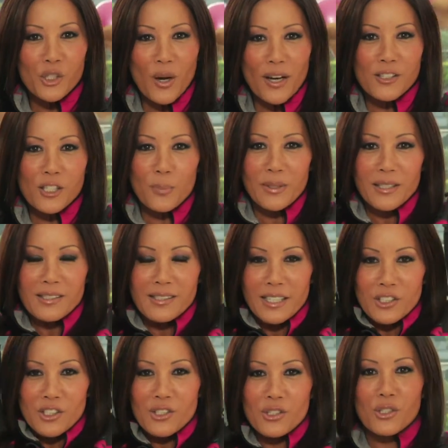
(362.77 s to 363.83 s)
tricep
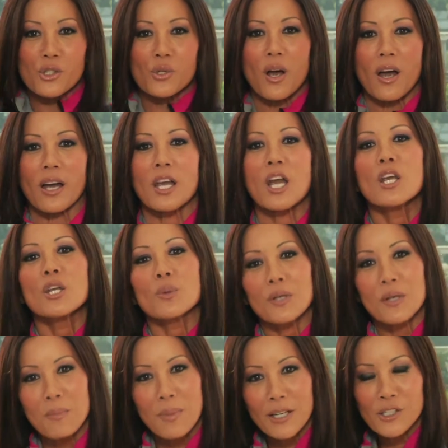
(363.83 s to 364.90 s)
extensions a try. You
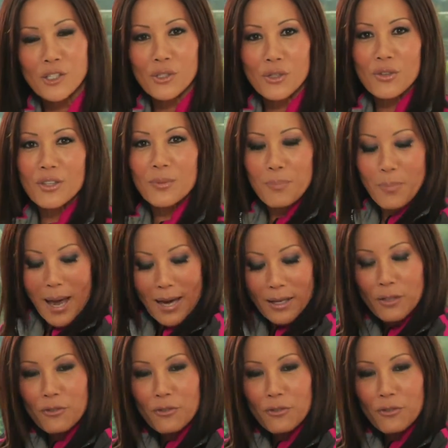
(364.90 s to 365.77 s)
want to make sure the back